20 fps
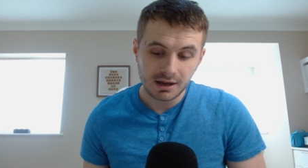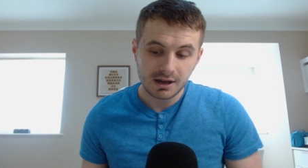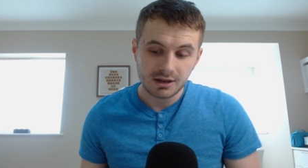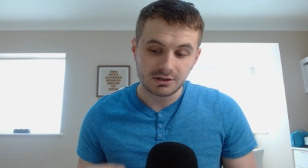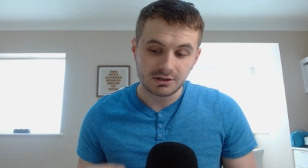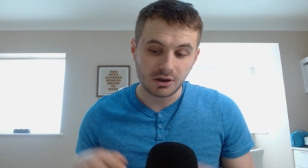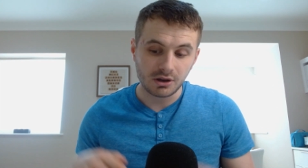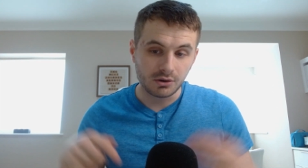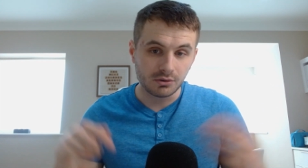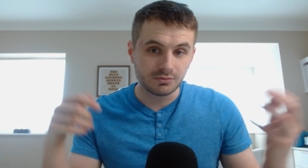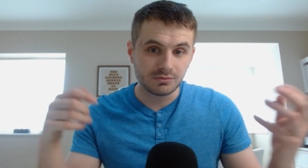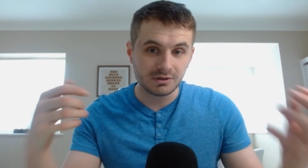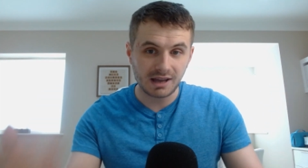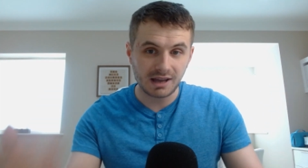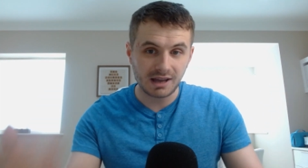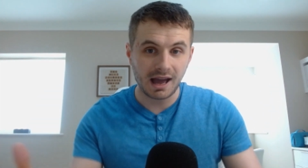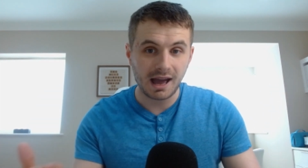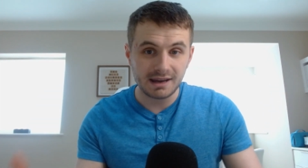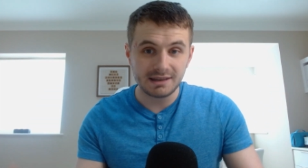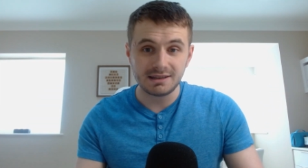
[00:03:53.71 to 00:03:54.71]
So just
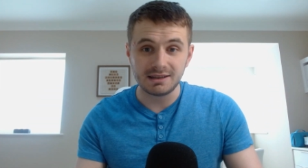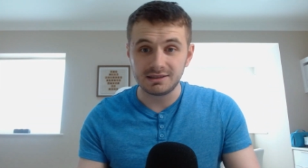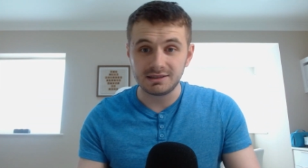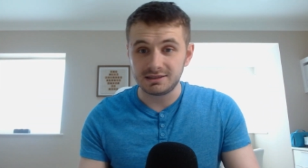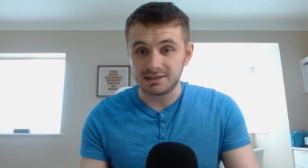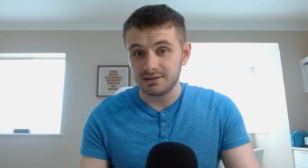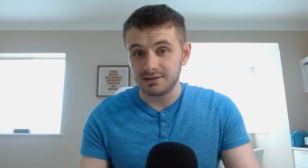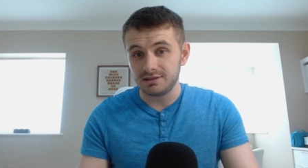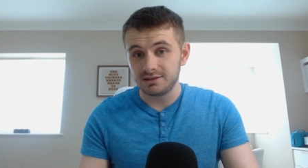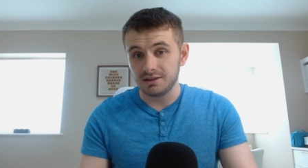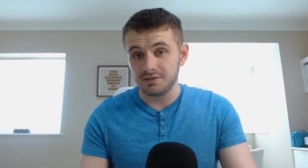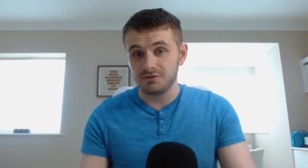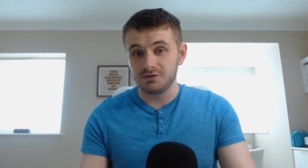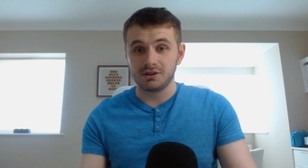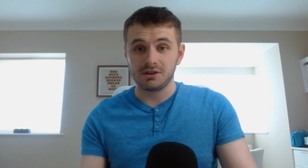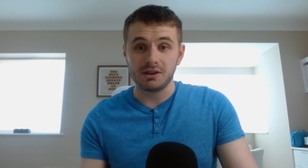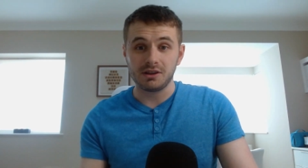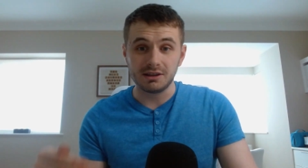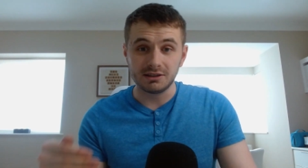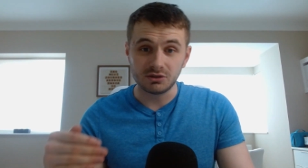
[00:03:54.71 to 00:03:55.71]
added incentives
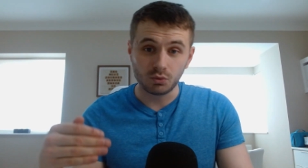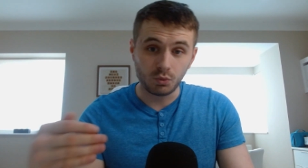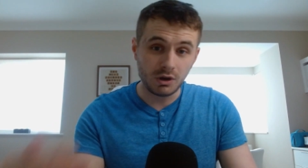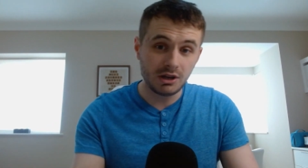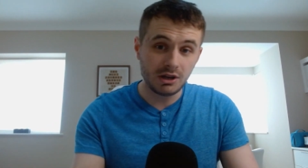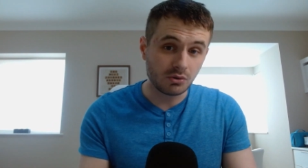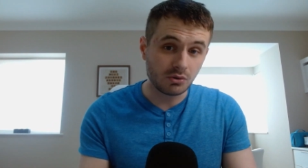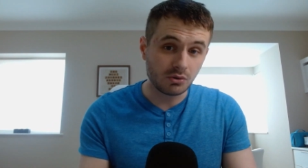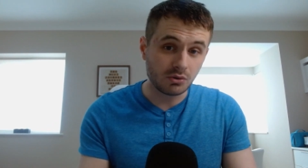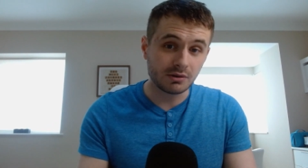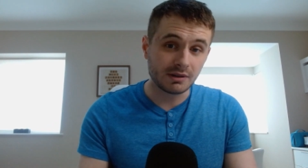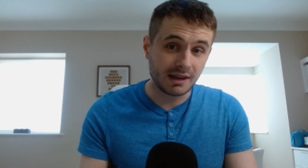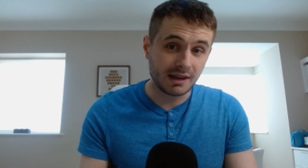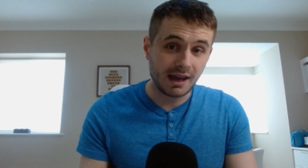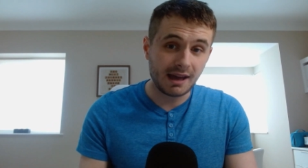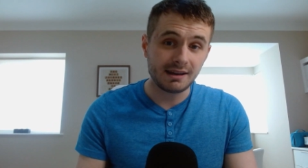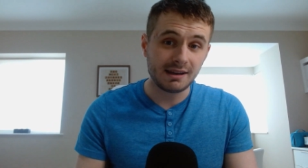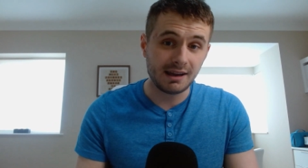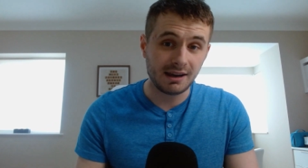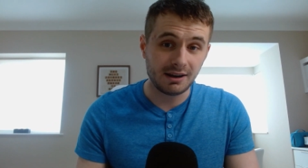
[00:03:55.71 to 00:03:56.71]
to things that we don't
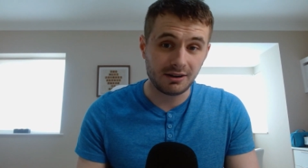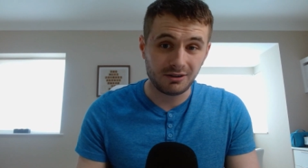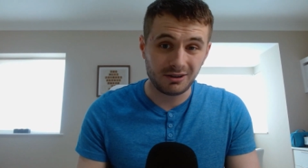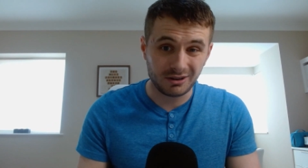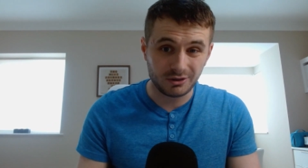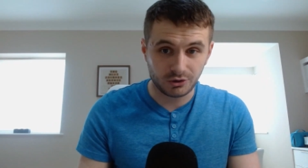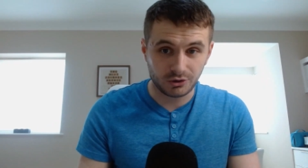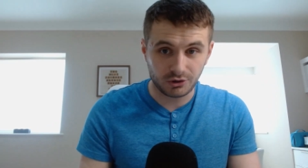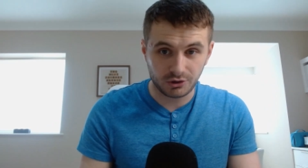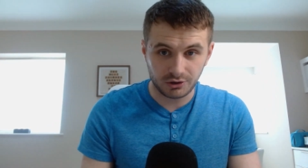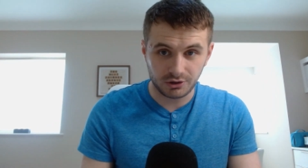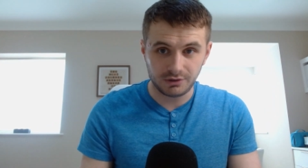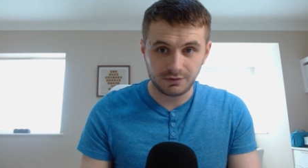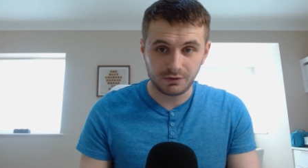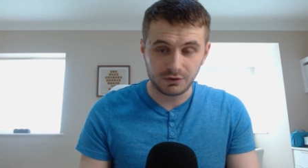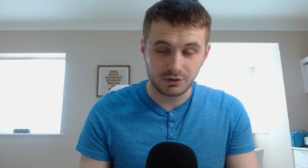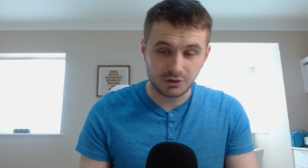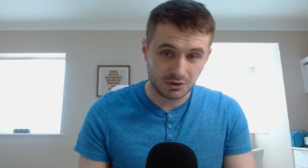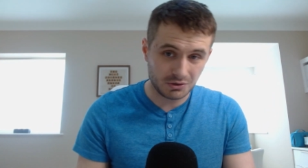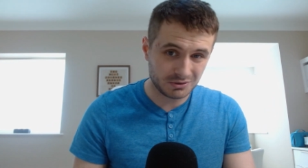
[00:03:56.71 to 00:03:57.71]
get here in Ireland
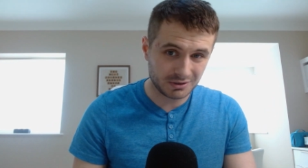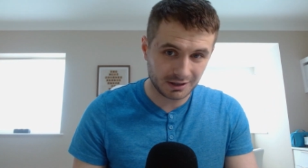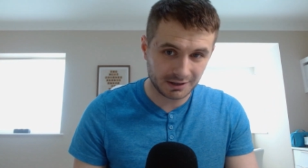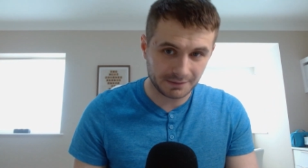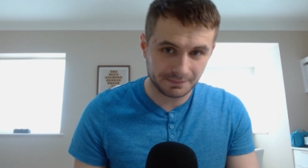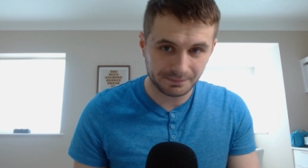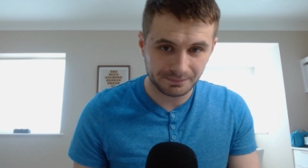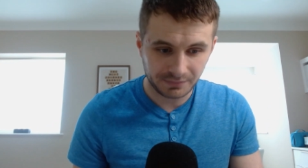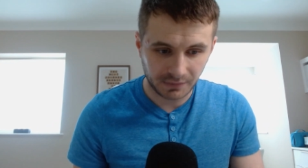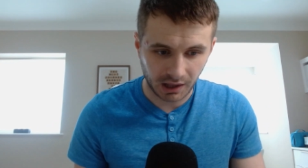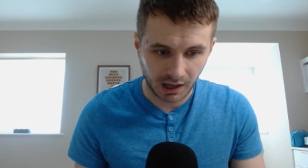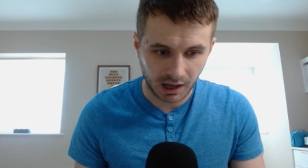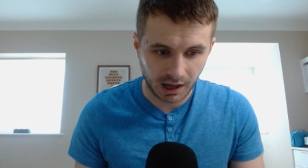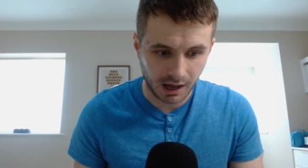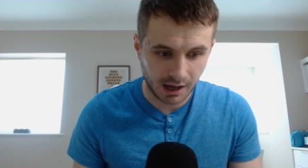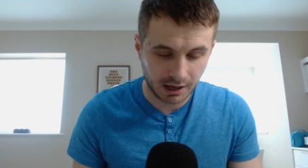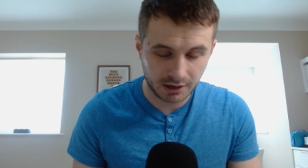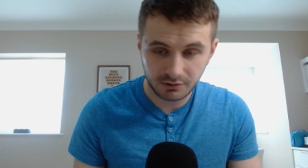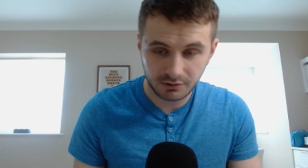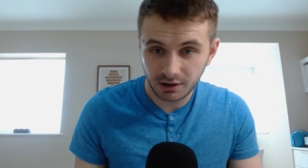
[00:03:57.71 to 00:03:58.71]
for using
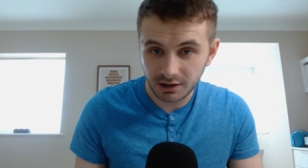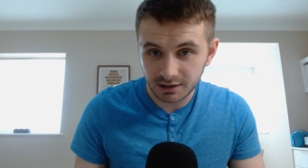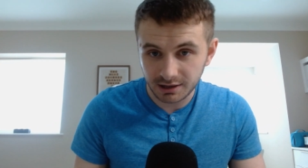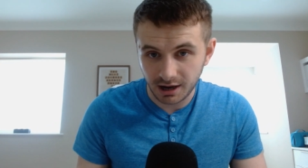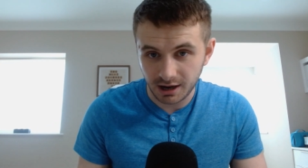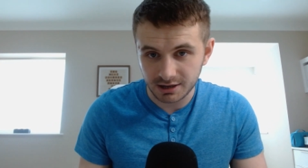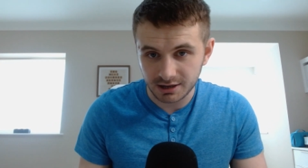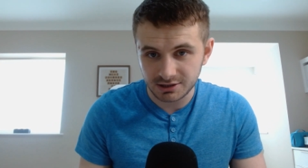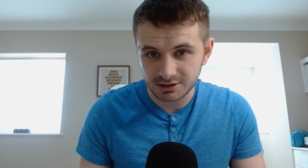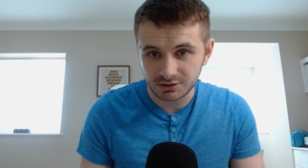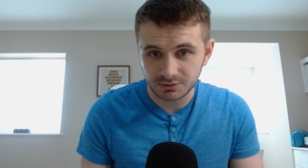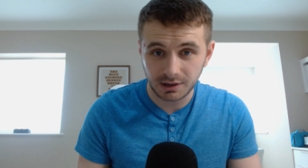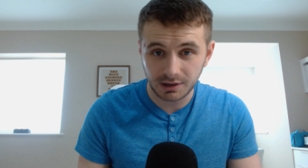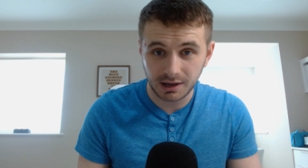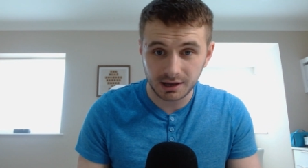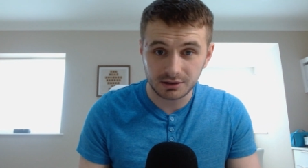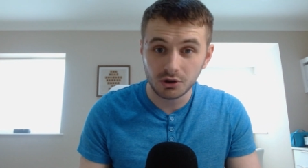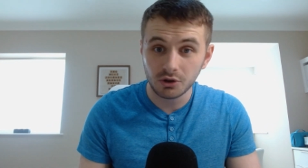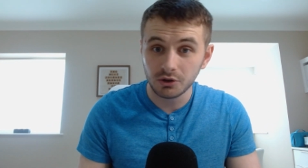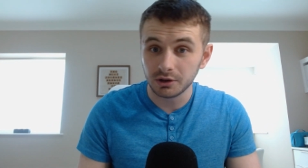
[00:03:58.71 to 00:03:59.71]
credit cards. So we
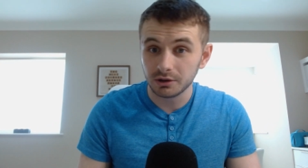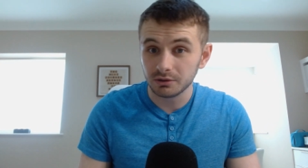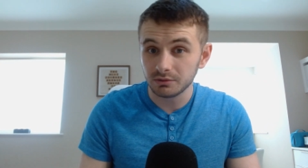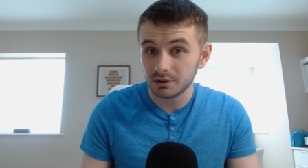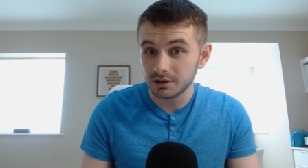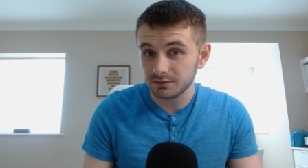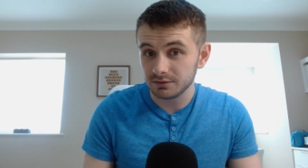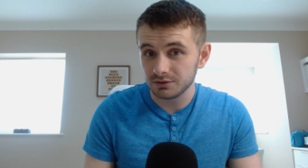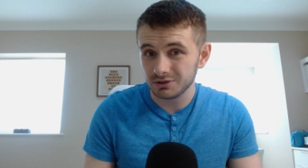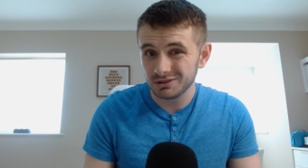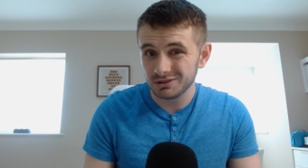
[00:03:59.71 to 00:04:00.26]
get nothing really for